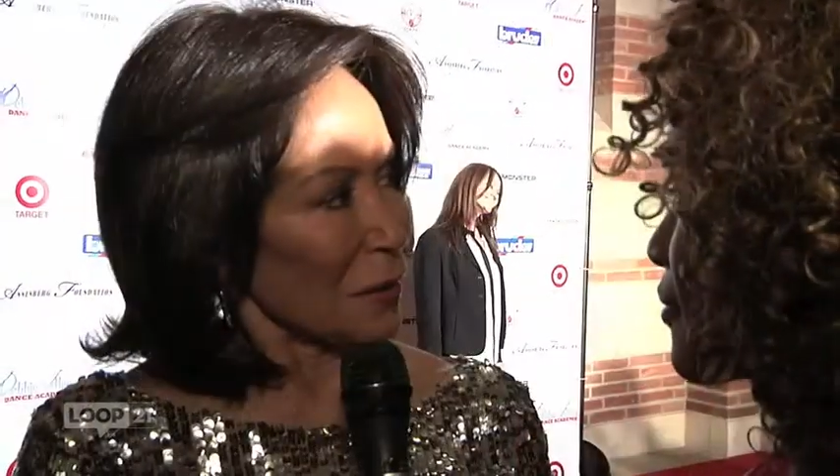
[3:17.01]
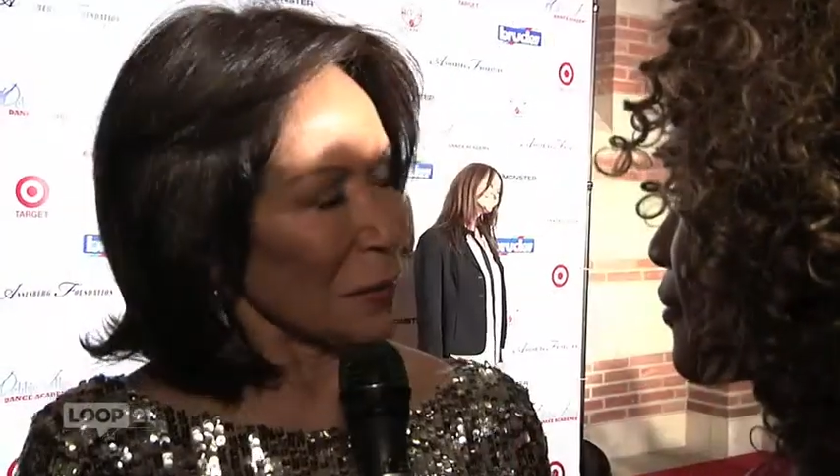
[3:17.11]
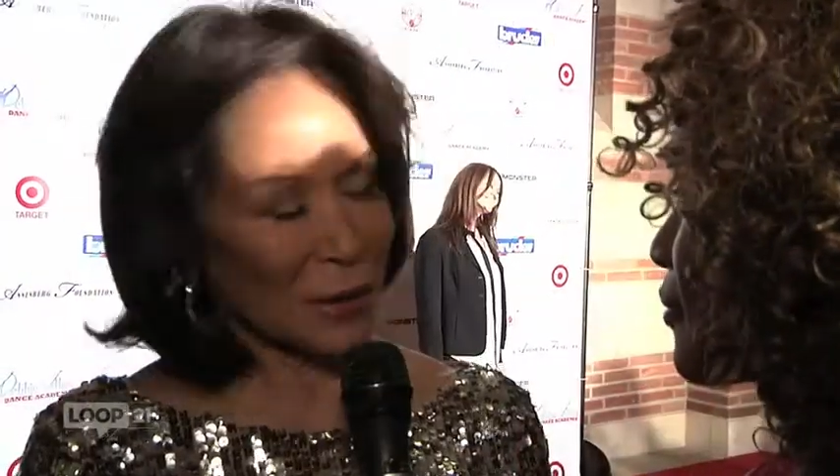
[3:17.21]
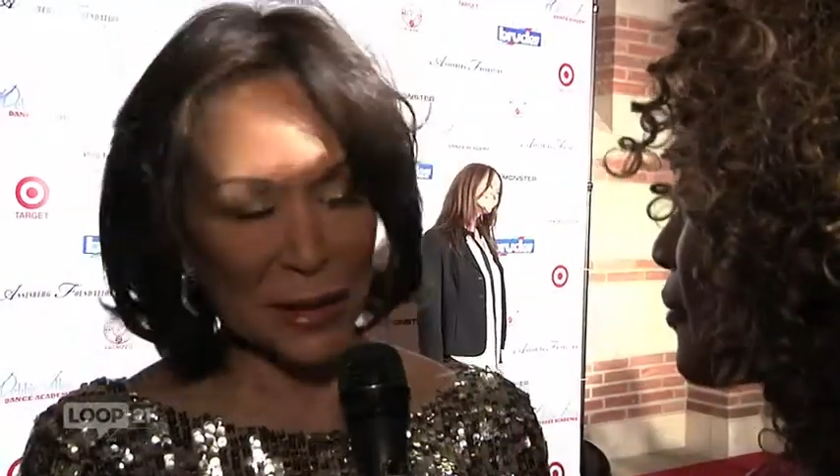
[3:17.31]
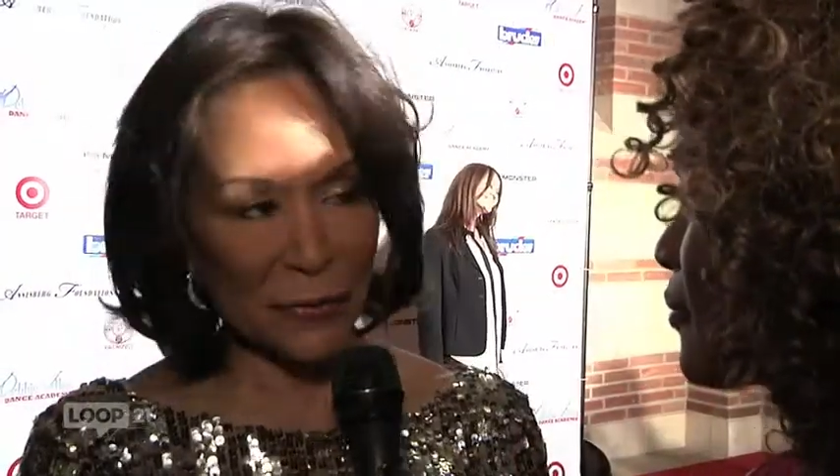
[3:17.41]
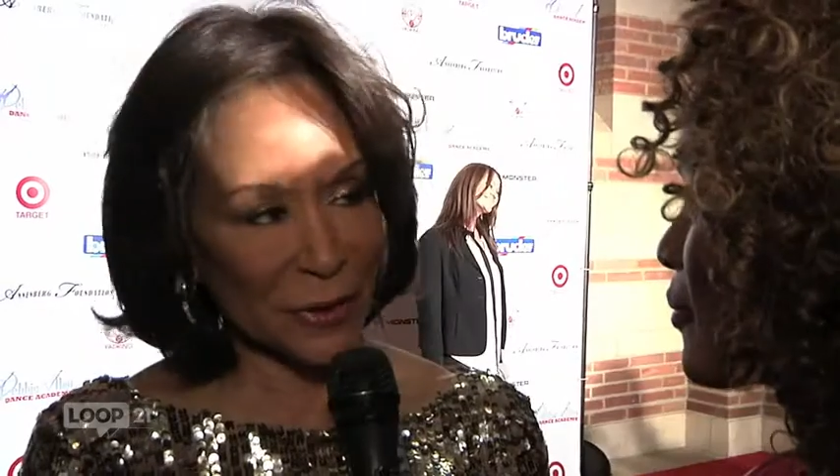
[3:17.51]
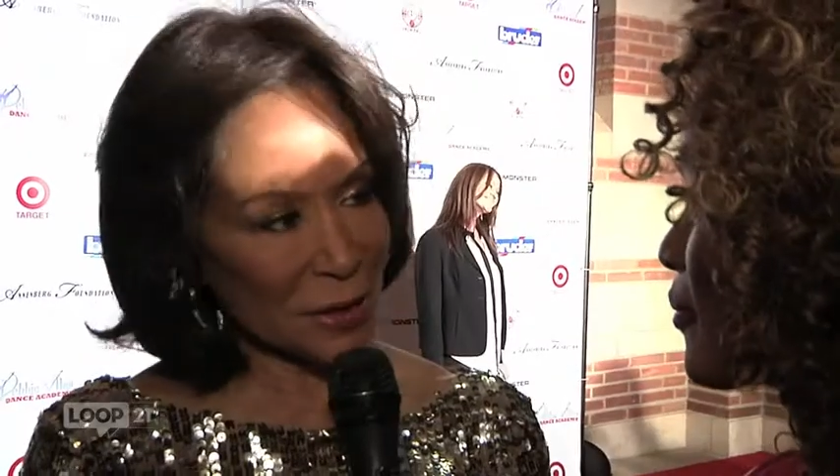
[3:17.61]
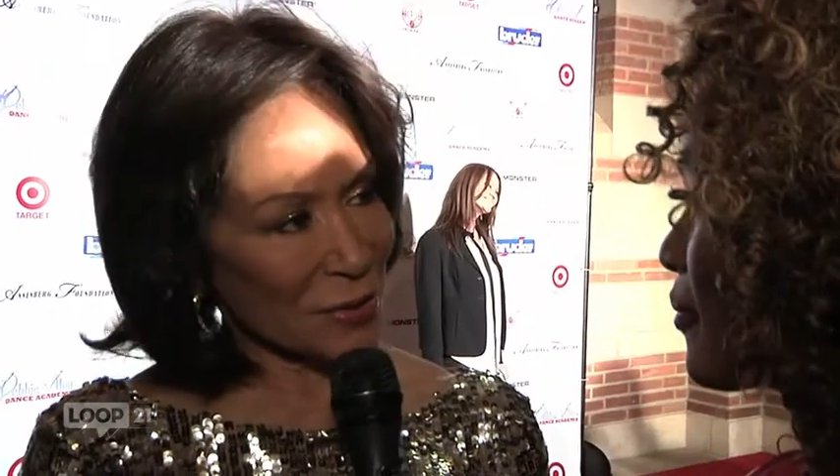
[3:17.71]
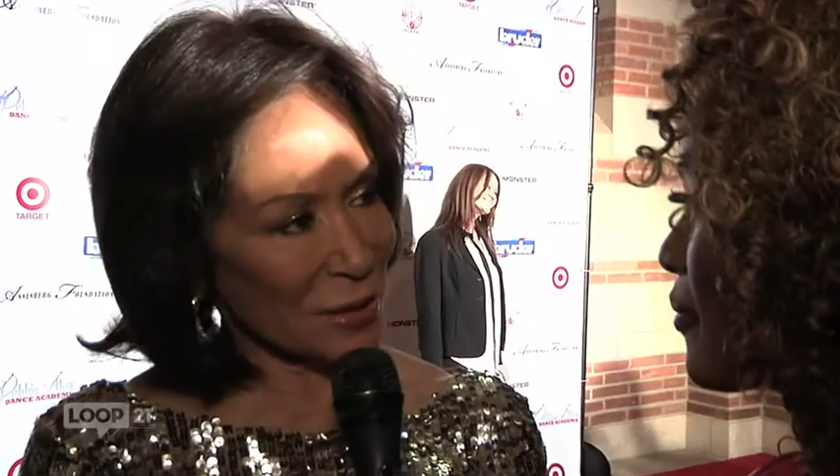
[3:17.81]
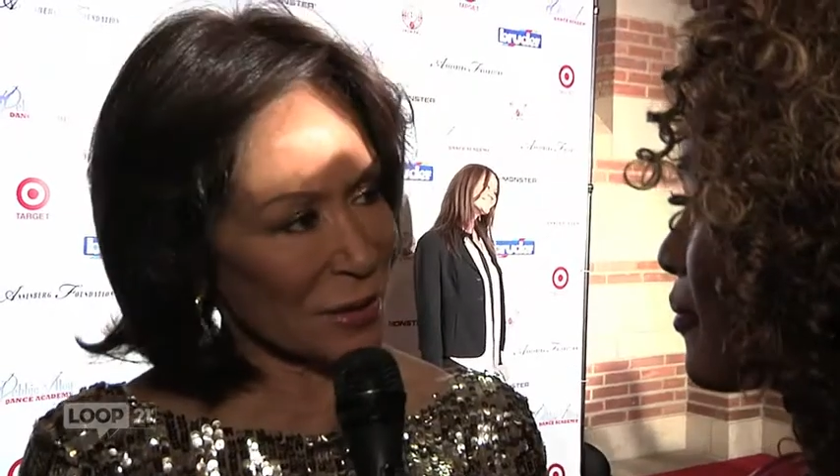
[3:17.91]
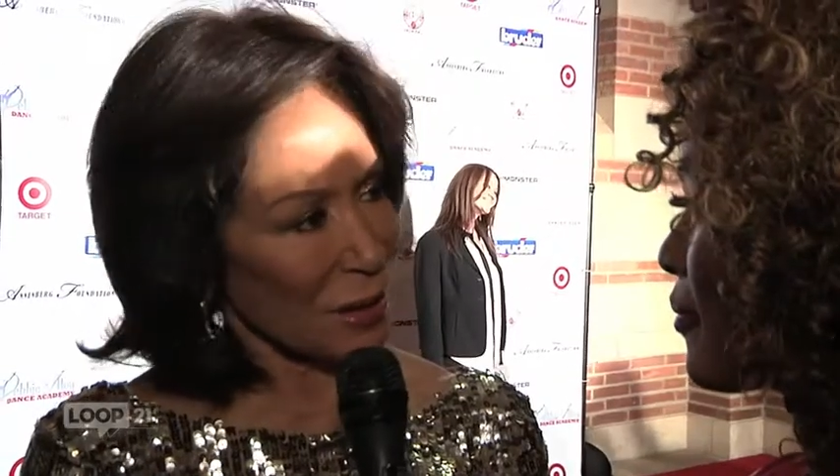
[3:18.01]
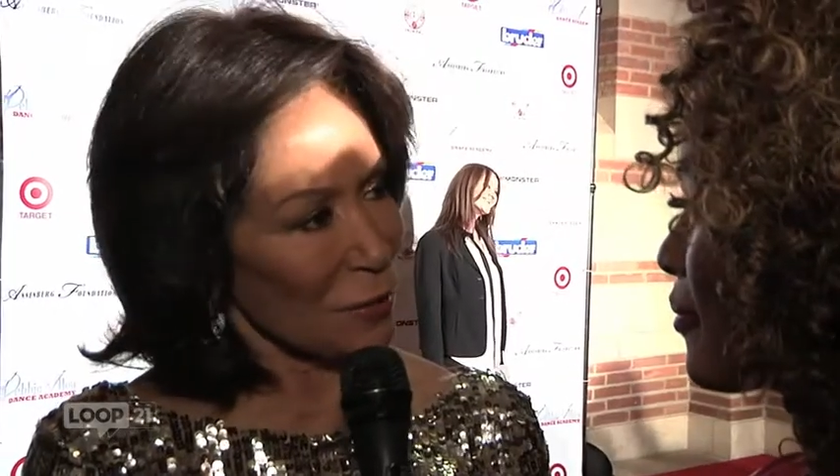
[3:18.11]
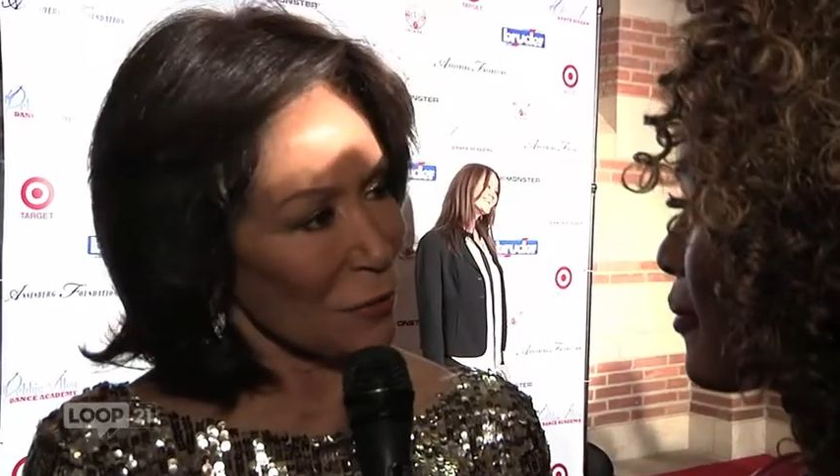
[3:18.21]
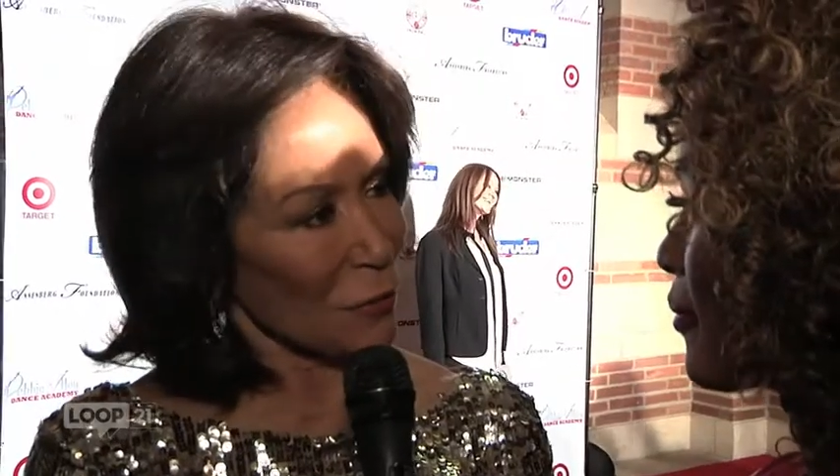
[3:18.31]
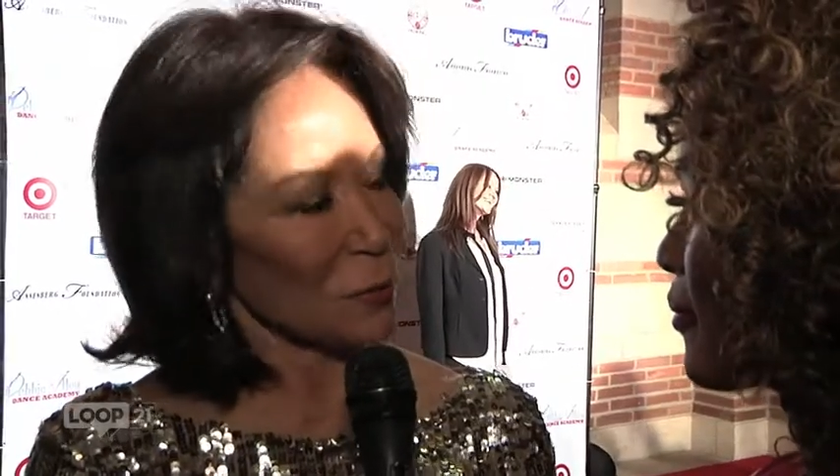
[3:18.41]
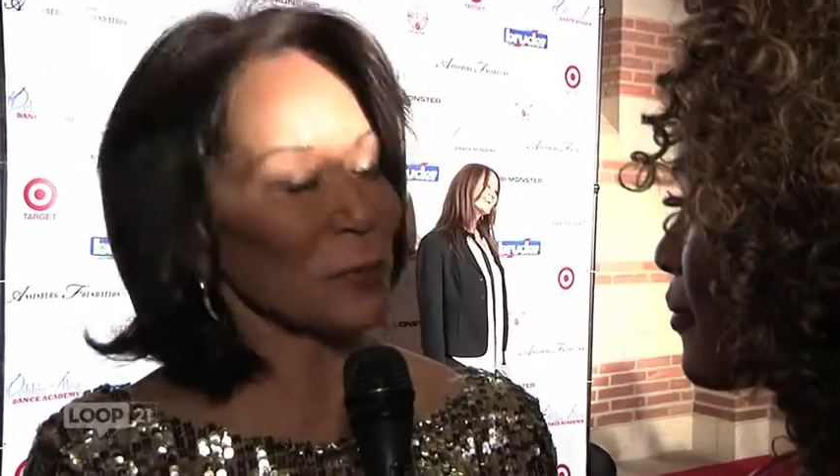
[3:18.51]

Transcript: Believe in yourself,